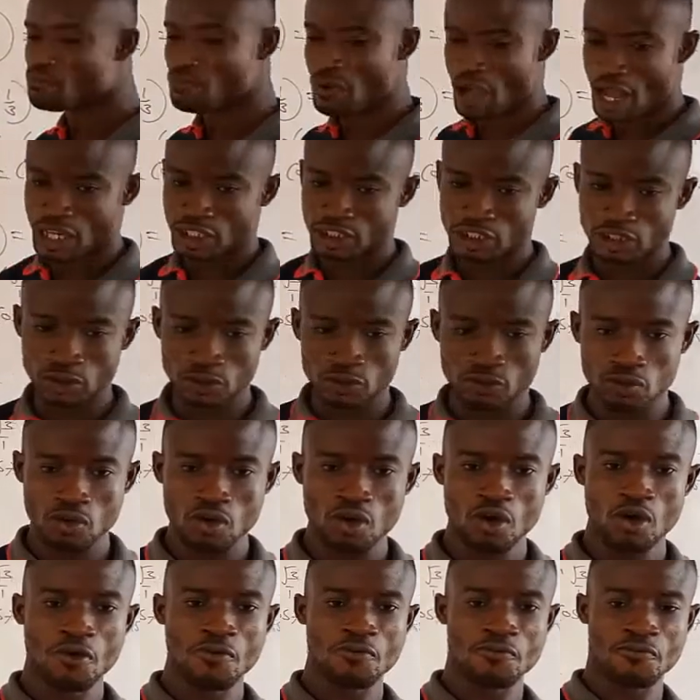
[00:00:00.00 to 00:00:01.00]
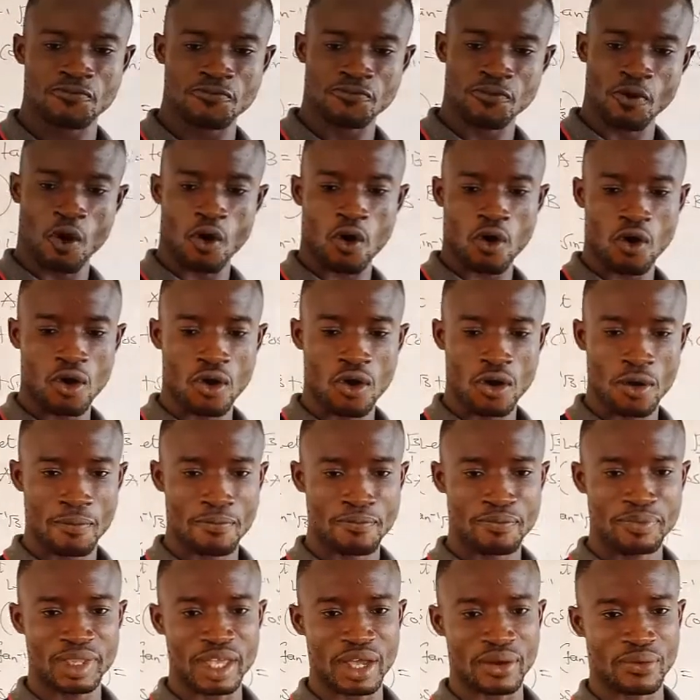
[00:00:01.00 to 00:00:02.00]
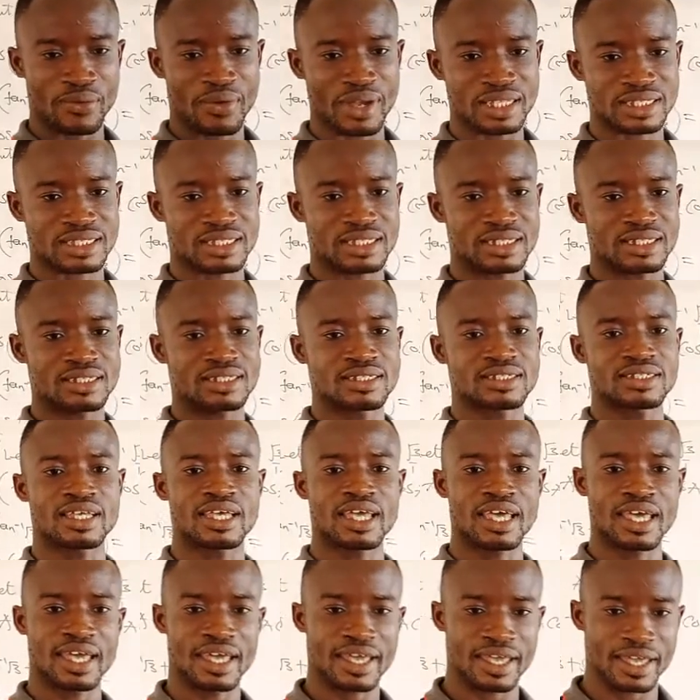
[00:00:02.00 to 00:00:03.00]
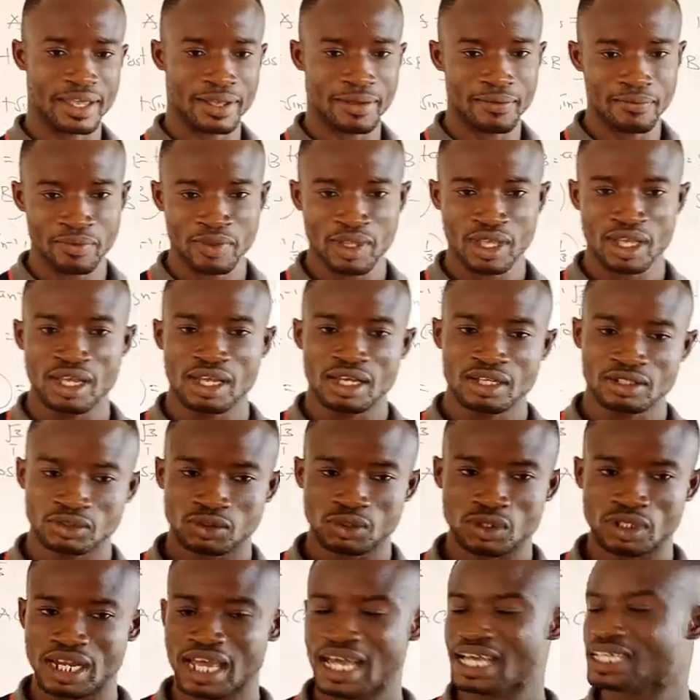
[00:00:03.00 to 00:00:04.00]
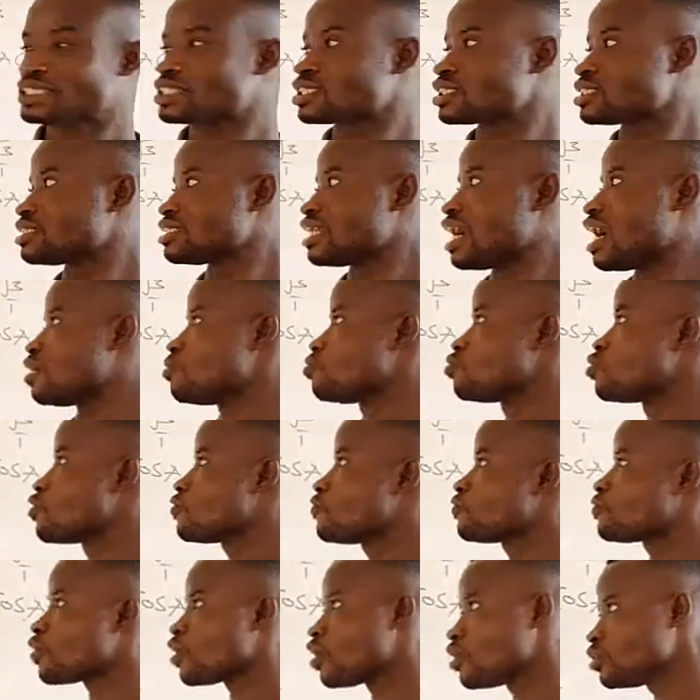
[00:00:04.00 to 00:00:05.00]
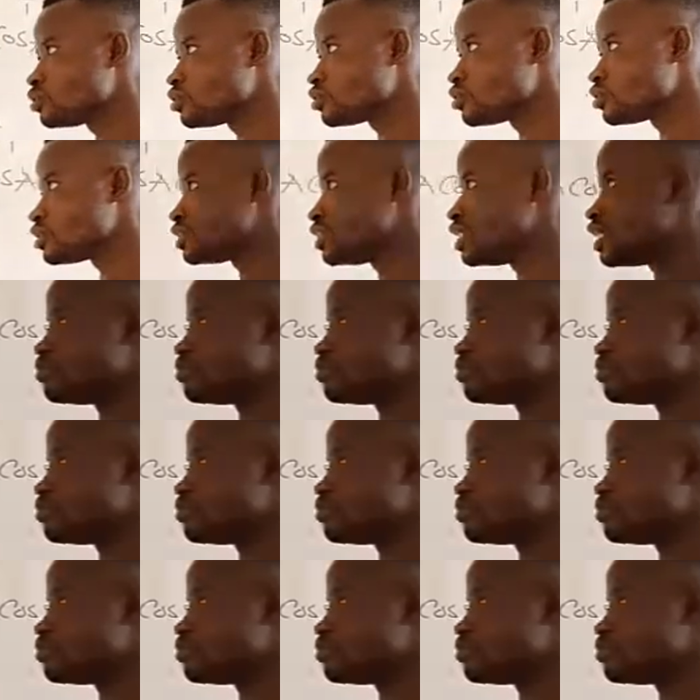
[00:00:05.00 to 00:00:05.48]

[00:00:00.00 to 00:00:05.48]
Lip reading: value for the question A. So let's now move on to the